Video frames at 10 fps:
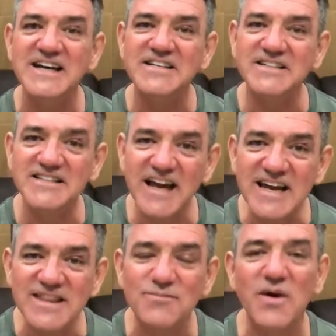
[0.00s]
to take
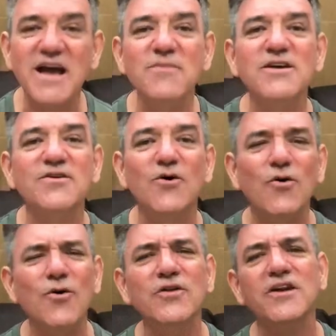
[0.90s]
the baby and
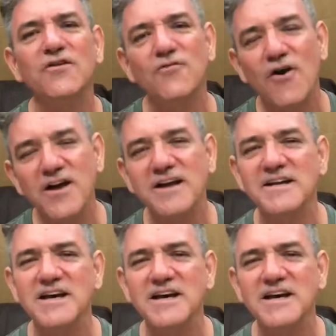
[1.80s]
hold it and rock it